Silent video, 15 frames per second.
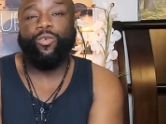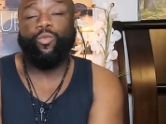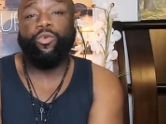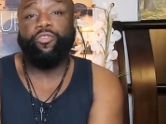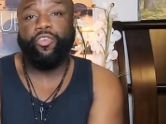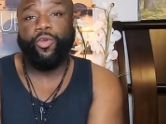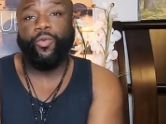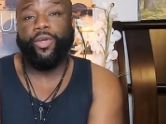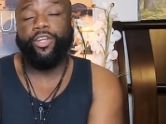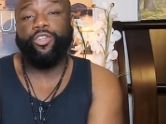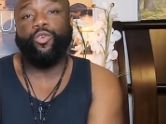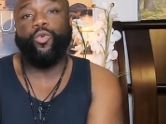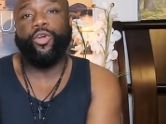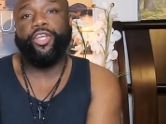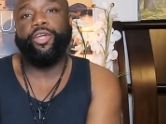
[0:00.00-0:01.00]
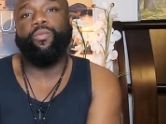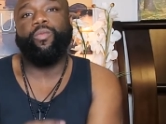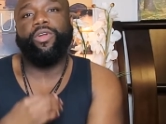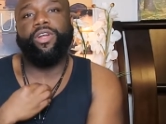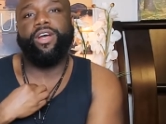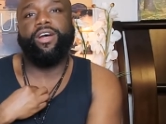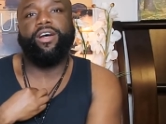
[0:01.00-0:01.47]
reviewing dorion
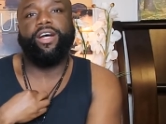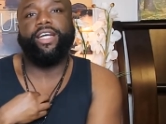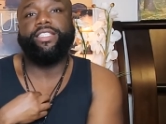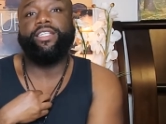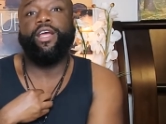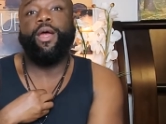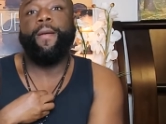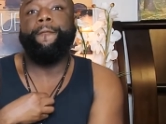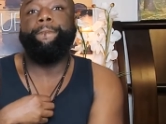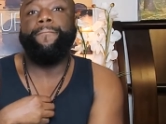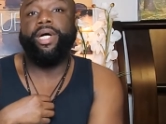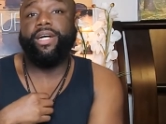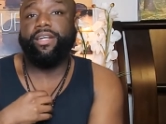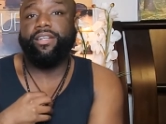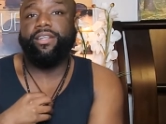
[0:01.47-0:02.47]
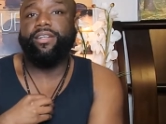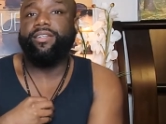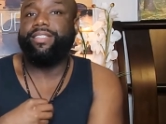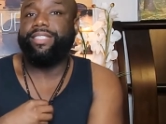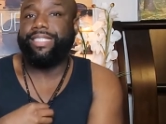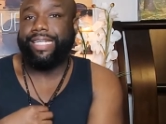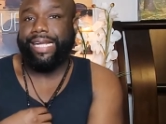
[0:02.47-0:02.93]
renaud's buttah
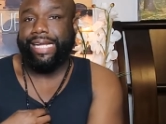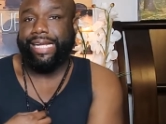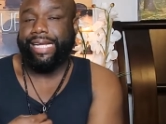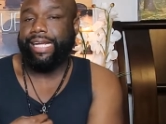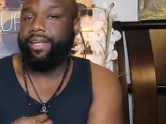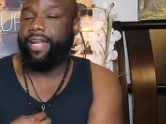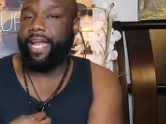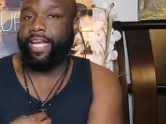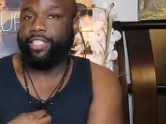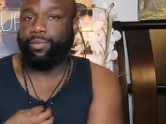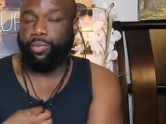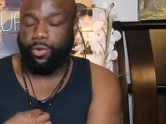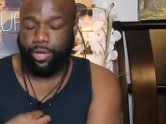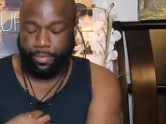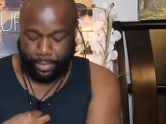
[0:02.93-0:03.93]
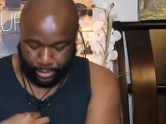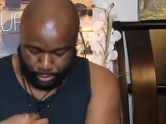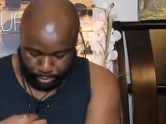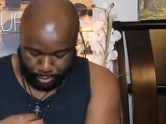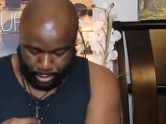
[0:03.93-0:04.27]
skin as promised